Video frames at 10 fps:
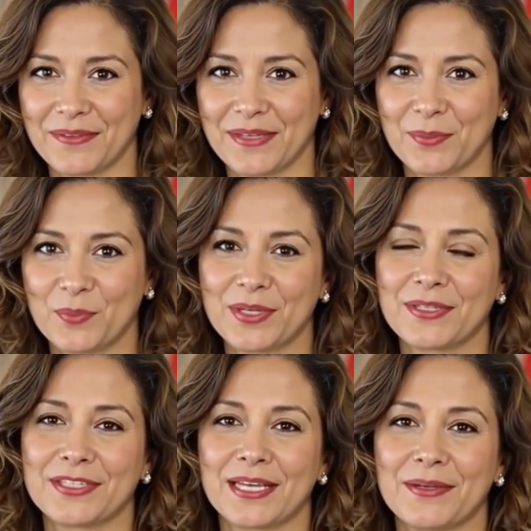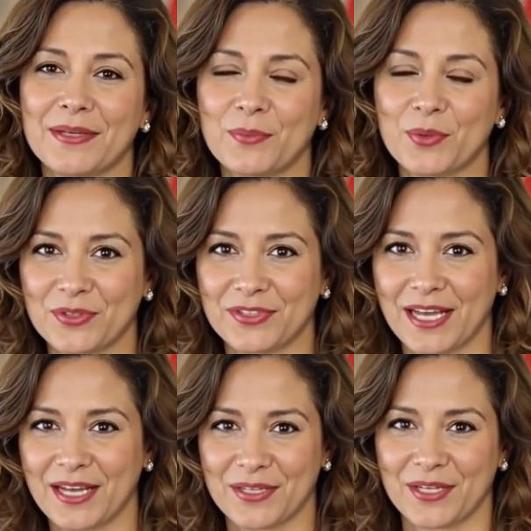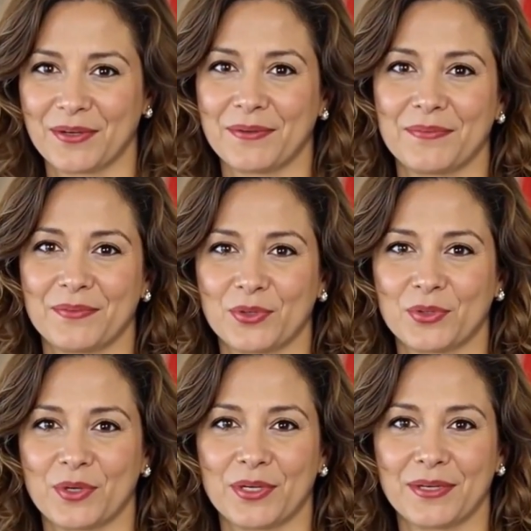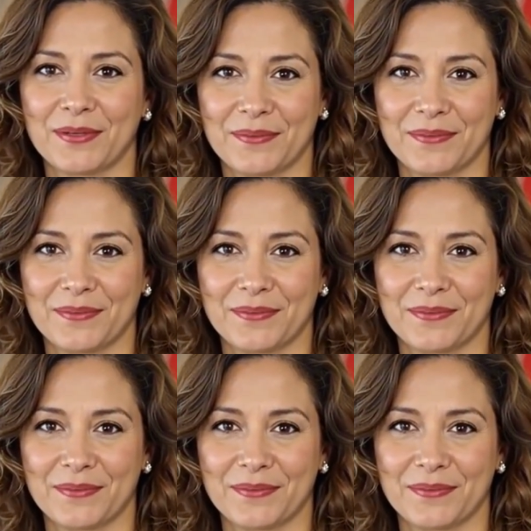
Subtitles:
Name 1 state that borders Canada. New York.